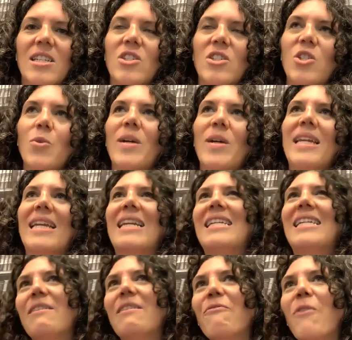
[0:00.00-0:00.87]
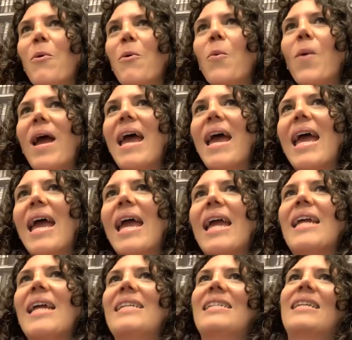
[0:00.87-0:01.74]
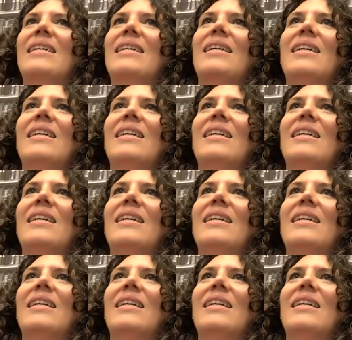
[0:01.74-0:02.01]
do it in a different way, to,